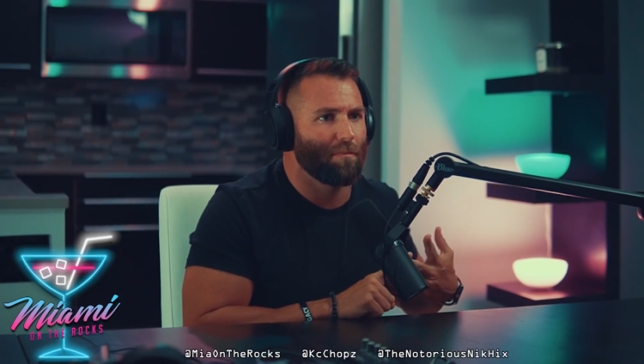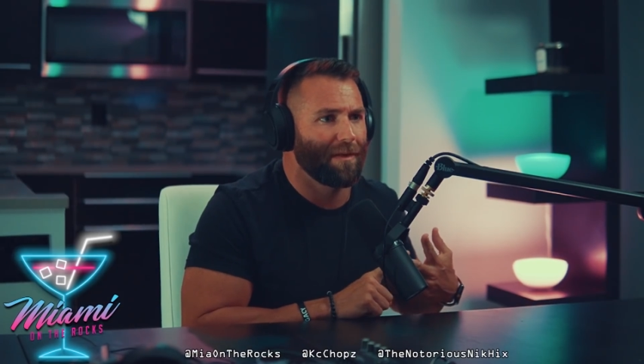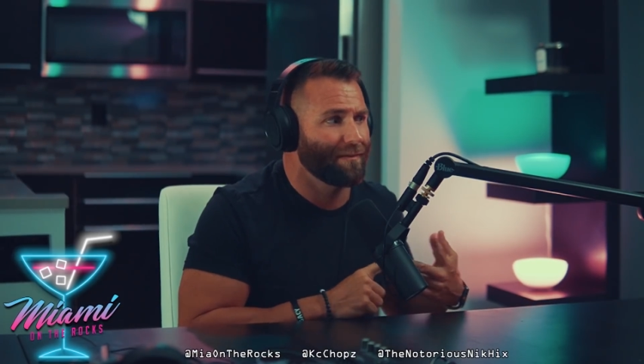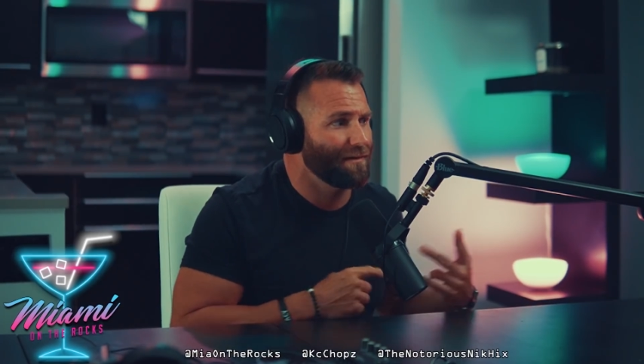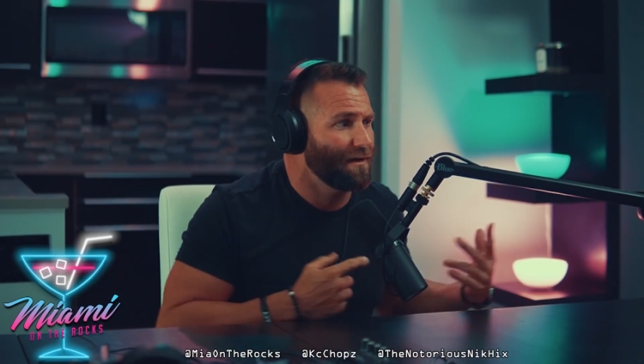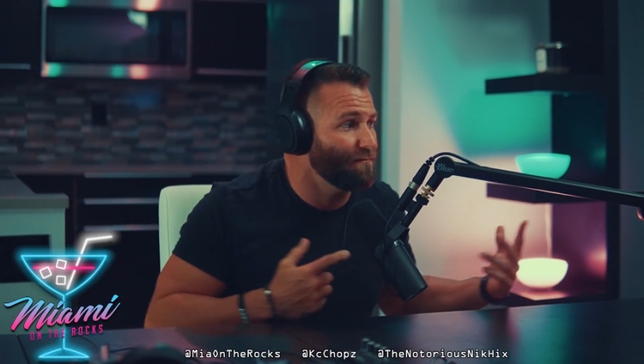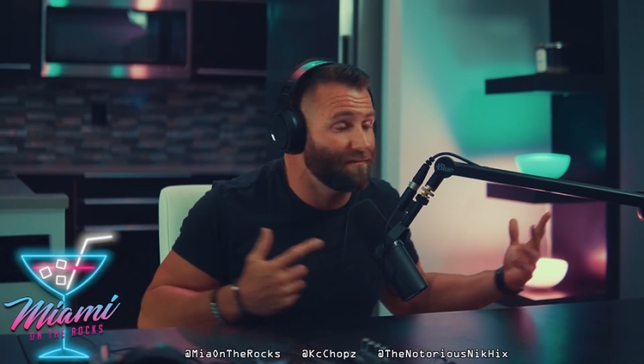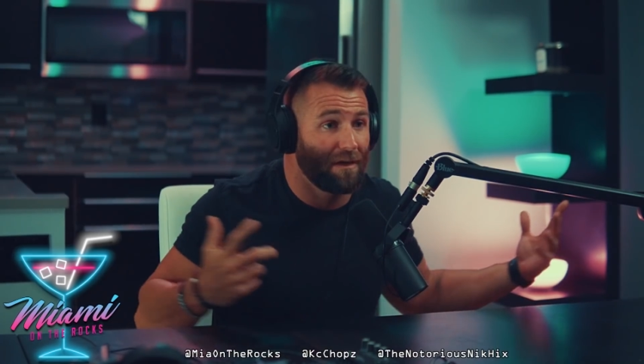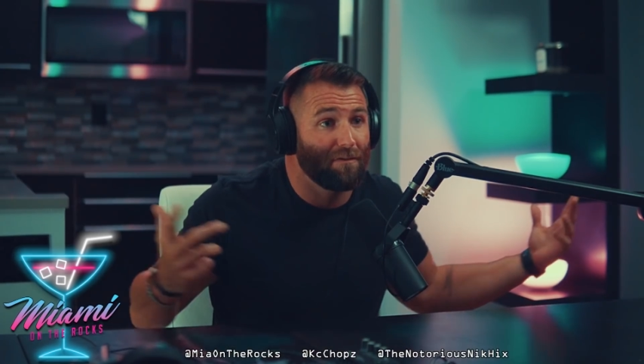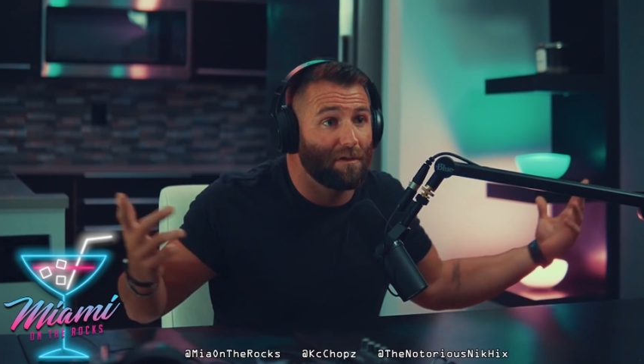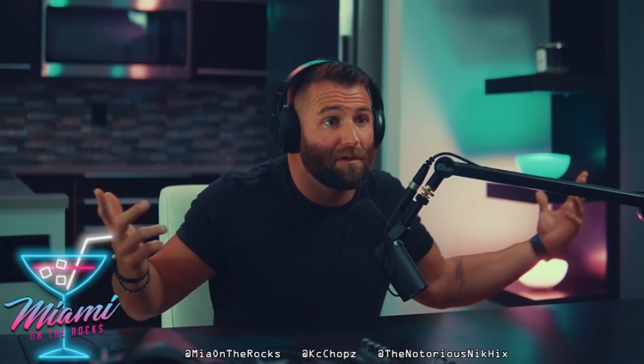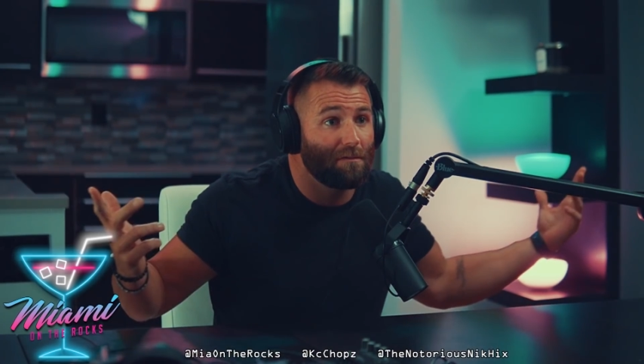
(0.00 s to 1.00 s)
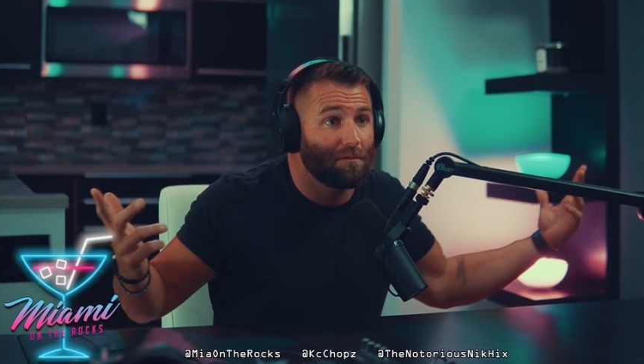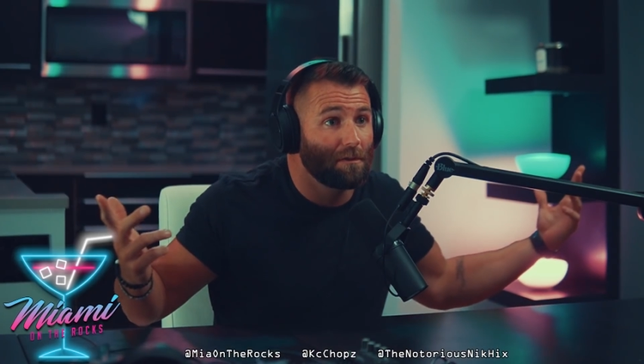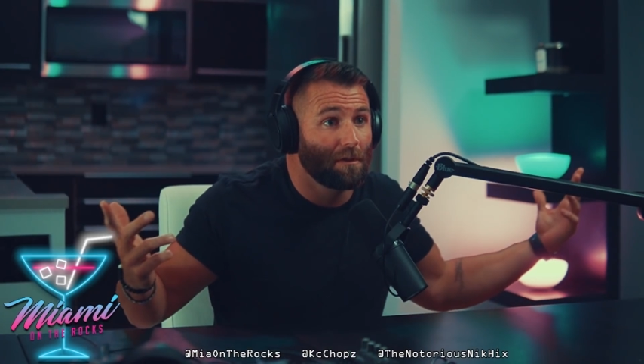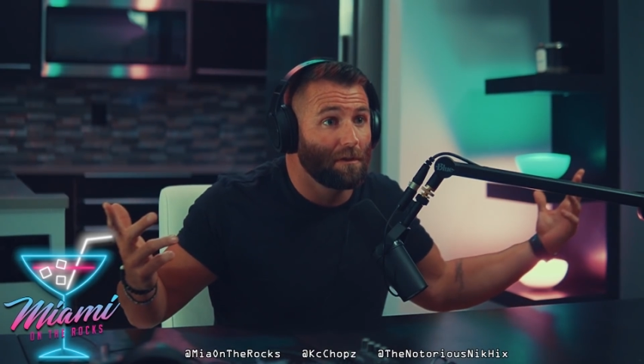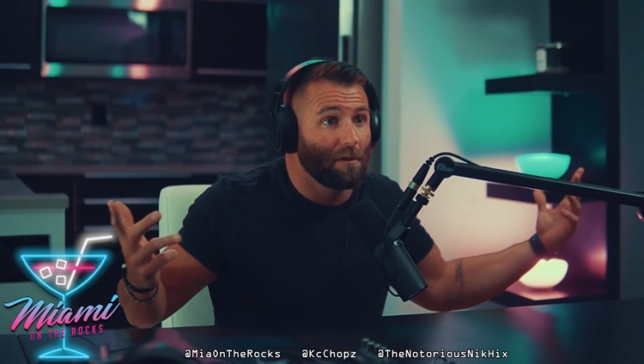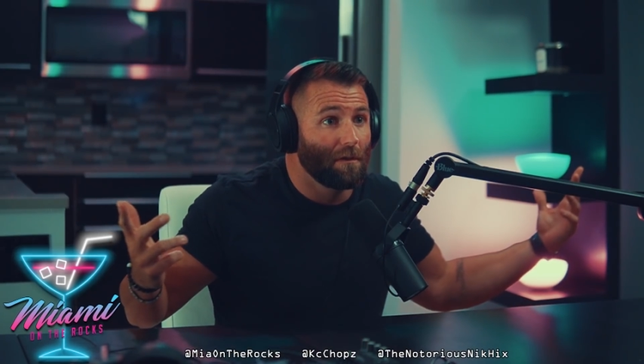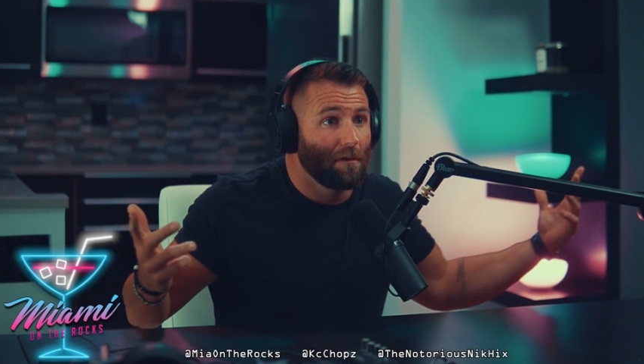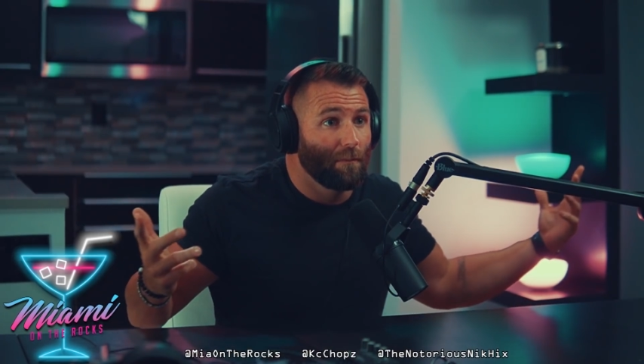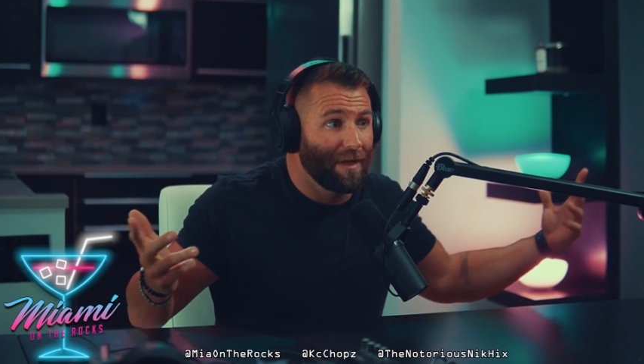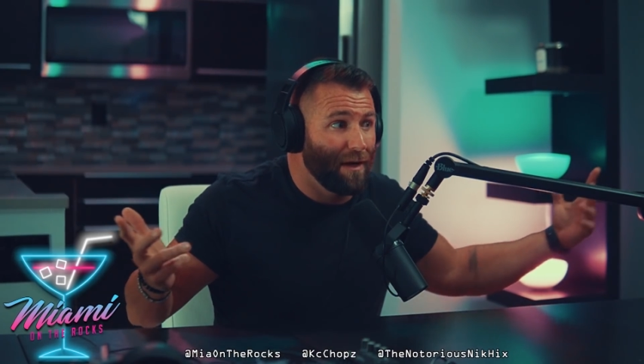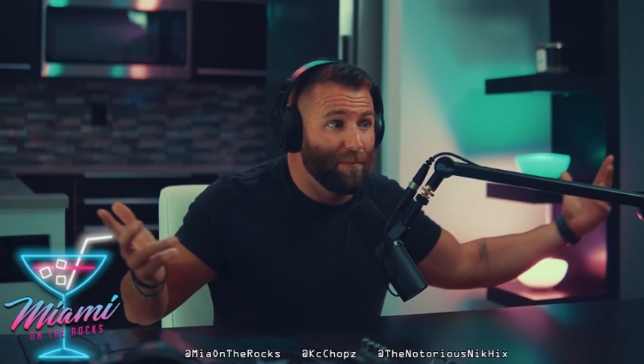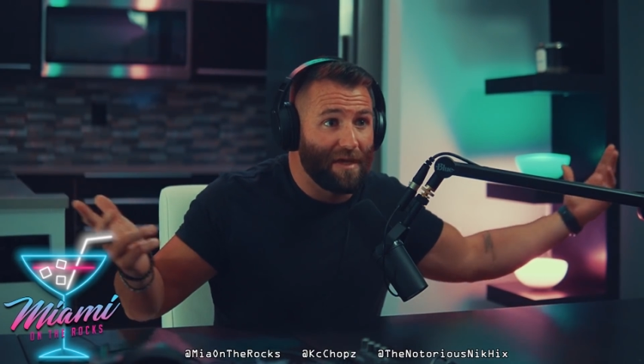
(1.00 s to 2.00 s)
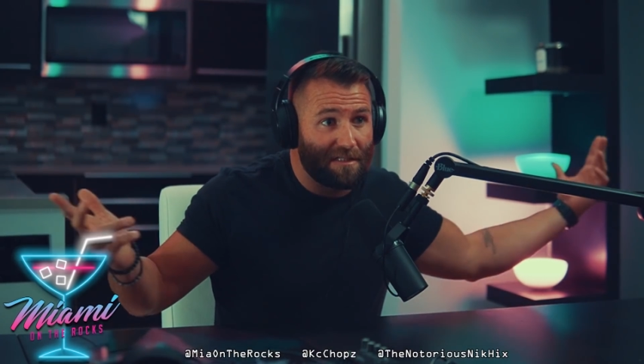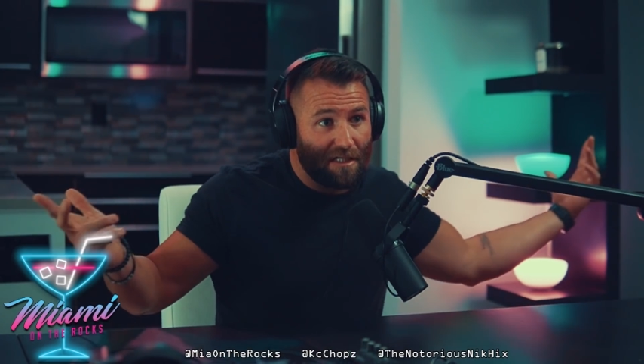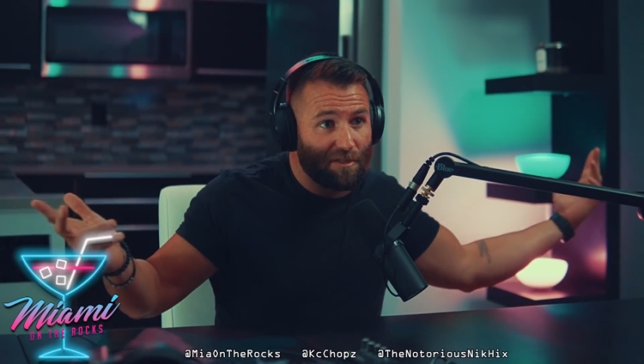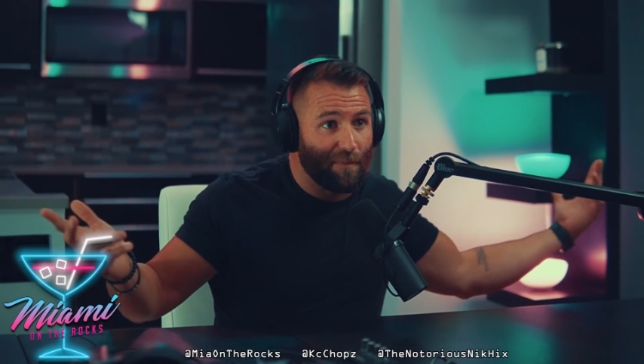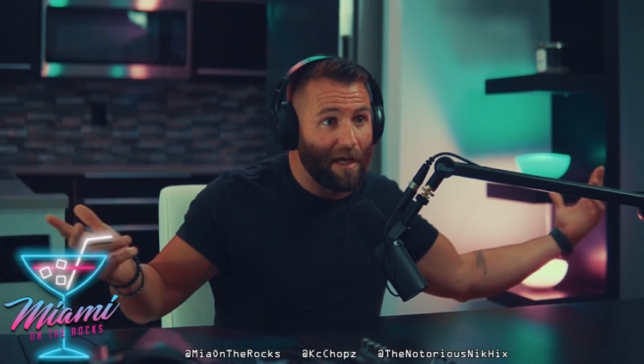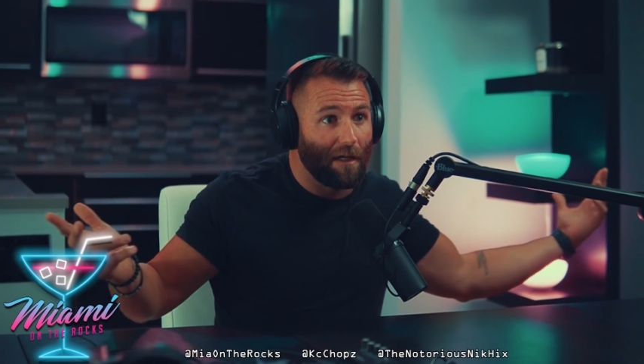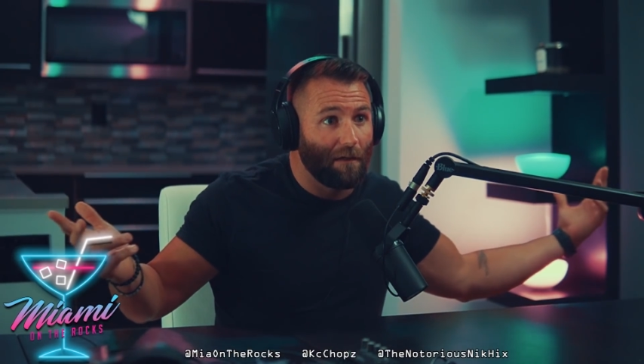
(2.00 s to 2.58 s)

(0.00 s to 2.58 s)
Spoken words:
I'm like, I don't know. Yeah, we got a business, man.